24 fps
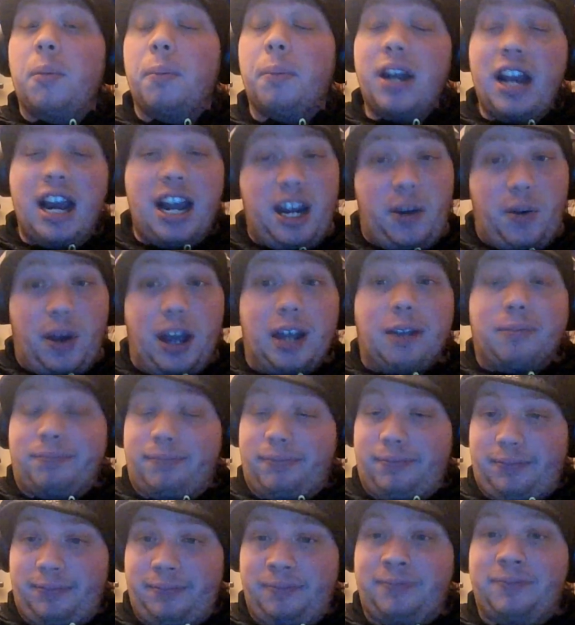But anyway,
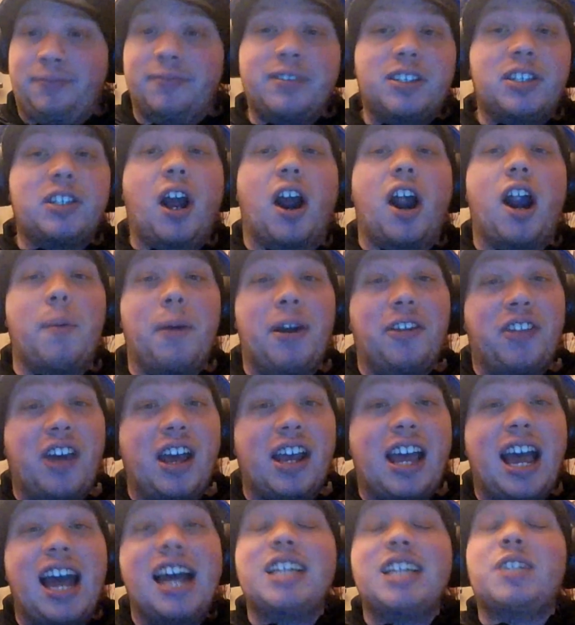sorry about
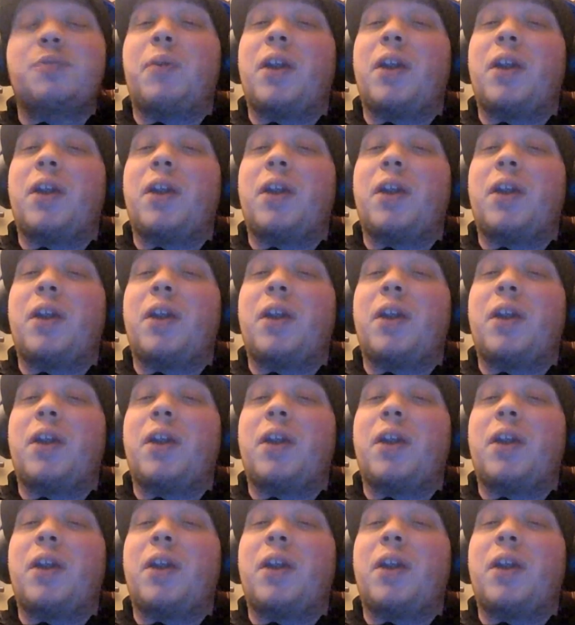that, guys,